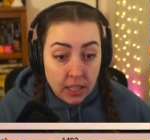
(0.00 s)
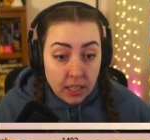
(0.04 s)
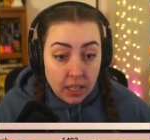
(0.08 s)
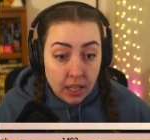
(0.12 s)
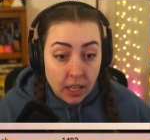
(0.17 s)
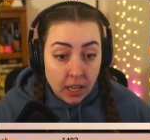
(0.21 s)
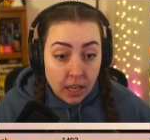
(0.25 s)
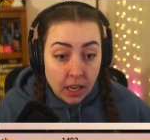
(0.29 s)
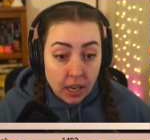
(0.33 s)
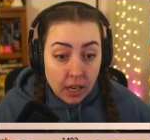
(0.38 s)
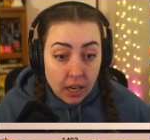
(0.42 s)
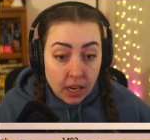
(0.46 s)

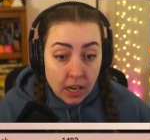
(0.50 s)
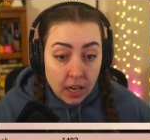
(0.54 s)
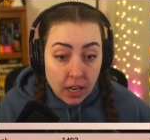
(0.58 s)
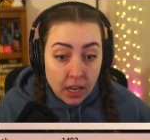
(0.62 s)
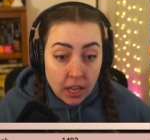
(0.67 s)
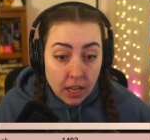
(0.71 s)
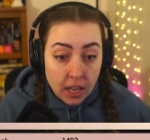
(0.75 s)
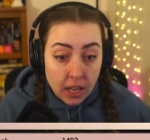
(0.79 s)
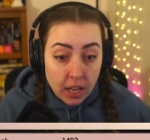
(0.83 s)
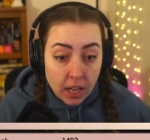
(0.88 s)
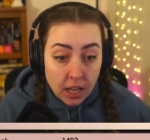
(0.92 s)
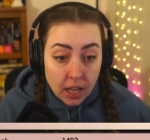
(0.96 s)

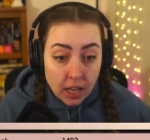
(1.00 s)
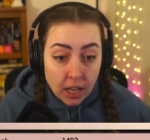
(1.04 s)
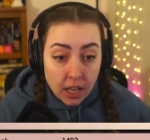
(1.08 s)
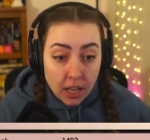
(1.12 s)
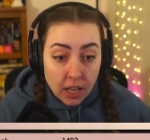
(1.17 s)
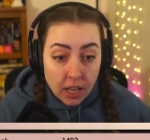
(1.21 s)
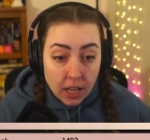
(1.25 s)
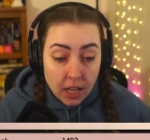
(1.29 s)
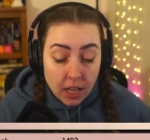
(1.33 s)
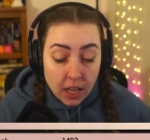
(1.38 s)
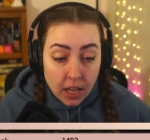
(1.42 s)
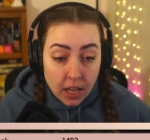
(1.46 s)

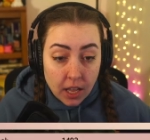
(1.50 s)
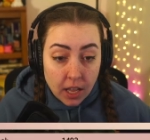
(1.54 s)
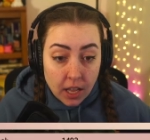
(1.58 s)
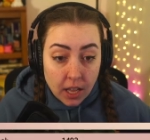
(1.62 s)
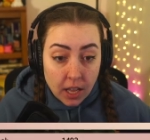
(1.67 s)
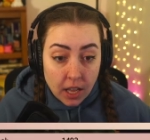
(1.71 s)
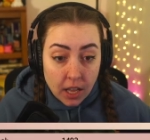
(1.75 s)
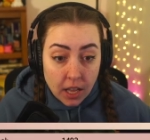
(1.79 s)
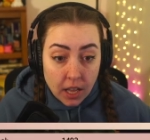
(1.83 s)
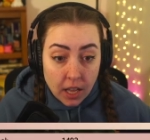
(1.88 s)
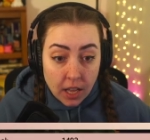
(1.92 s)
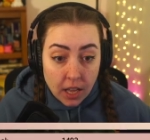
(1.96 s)

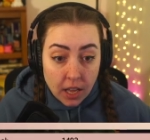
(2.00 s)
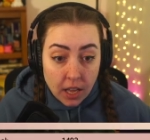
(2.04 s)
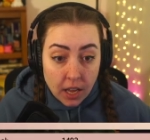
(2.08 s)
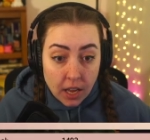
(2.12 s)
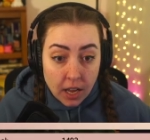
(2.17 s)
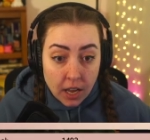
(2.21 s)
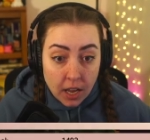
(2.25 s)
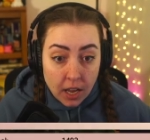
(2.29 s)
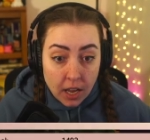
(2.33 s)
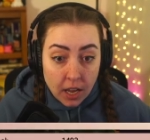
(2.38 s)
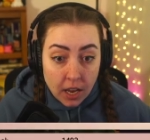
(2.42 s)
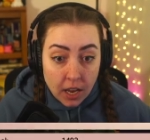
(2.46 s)

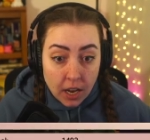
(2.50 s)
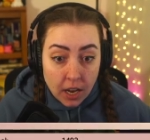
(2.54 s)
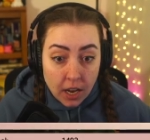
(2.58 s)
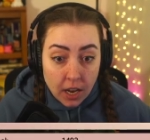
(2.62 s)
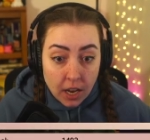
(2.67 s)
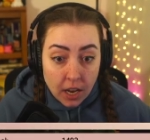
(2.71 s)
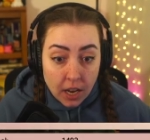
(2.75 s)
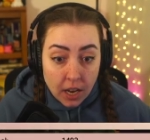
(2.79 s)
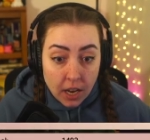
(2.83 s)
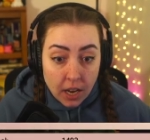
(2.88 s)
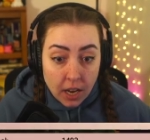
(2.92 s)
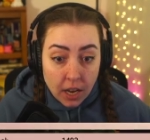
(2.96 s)

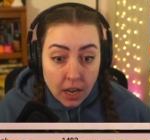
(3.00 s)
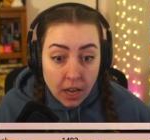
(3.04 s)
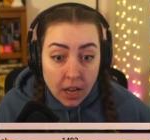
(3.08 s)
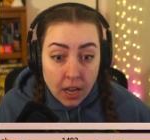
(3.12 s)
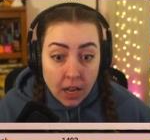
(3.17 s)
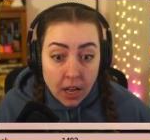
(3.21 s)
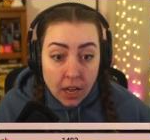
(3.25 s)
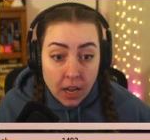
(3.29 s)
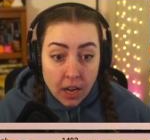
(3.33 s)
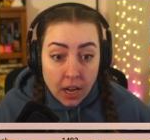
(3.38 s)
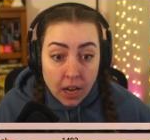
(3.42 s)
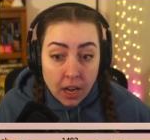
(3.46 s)

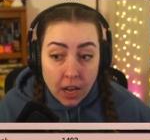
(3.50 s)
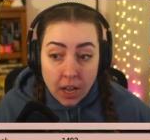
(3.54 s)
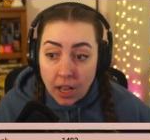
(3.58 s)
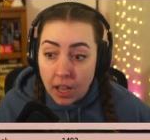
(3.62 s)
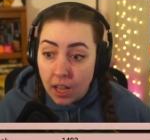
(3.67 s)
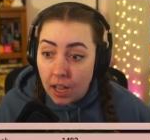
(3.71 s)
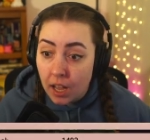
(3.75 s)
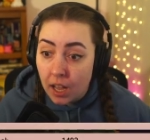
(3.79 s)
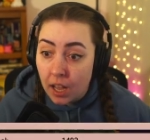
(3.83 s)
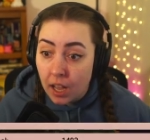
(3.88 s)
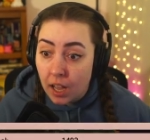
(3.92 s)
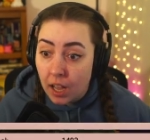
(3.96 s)

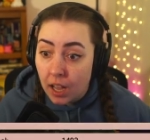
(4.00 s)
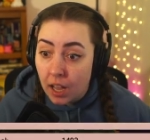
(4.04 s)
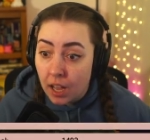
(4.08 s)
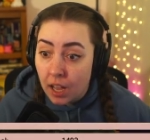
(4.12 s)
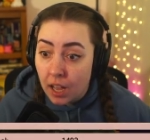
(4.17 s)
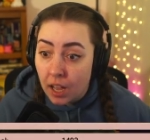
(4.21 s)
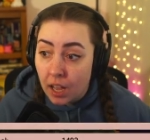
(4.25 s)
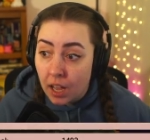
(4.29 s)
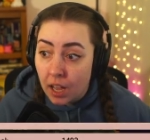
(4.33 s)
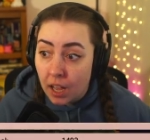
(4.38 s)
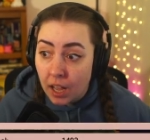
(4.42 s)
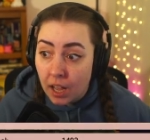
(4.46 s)

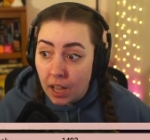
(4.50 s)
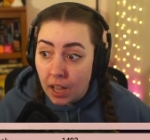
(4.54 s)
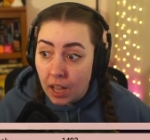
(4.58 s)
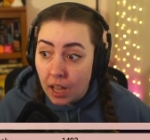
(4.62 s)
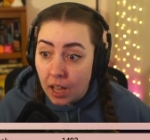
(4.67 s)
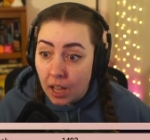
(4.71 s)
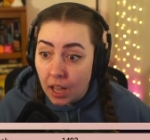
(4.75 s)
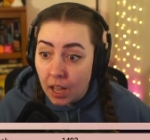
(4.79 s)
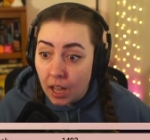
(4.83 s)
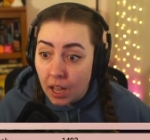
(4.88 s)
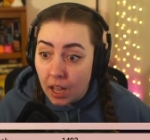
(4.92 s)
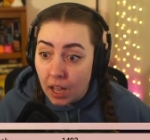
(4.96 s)

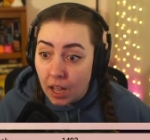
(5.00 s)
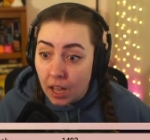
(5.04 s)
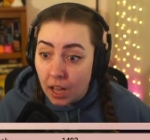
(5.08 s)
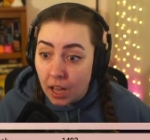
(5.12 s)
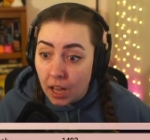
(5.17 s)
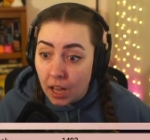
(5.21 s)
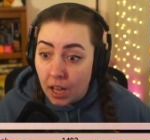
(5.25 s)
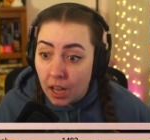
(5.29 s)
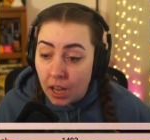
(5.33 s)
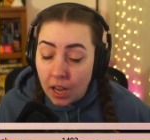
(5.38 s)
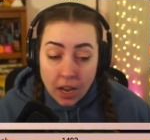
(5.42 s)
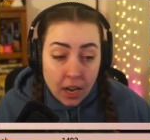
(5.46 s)

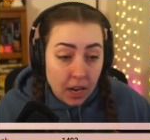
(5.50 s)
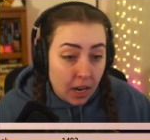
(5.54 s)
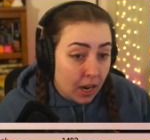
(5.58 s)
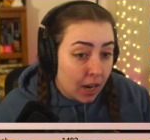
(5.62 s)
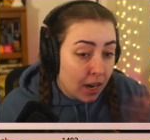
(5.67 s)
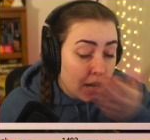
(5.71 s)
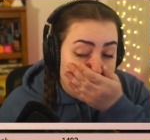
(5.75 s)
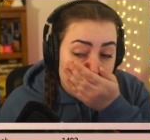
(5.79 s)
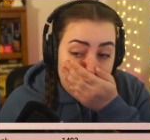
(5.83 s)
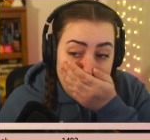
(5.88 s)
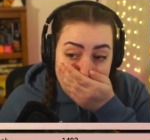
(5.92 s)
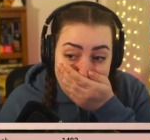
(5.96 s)

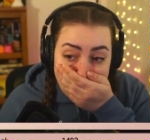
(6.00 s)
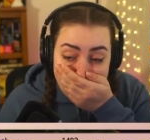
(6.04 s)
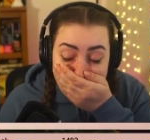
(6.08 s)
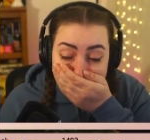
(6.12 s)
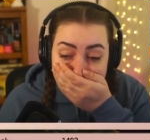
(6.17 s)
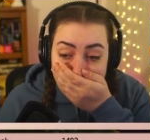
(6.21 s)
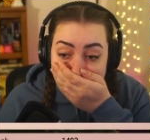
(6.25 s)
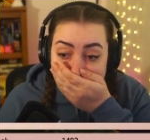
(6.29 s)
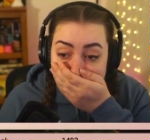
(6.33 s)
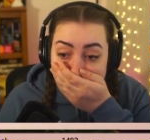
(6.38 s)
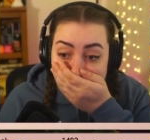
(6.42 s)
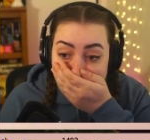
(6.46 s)

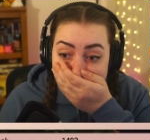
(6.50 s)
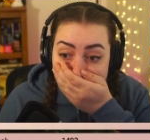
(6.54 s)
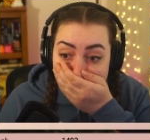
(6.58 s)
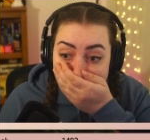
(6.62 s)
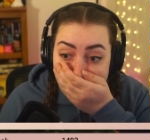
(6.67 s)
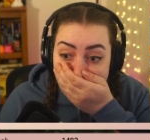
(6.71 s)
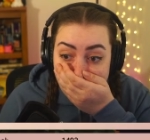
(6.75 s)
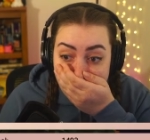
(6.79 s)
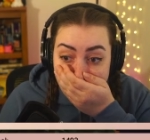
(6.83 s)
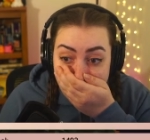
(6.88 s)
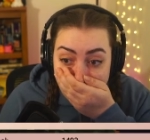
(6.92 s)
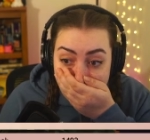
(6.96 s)

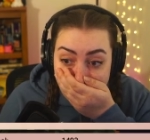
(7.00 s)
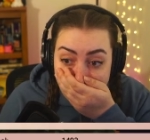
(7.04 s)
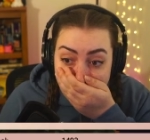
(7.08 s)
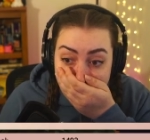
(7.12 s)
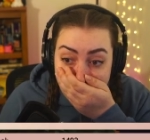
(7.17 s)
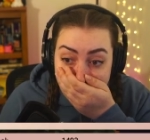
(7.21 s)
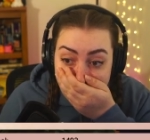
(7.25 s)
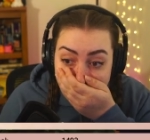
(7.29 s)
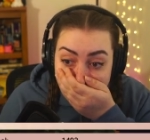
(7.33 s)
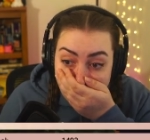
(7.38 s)
[no speech]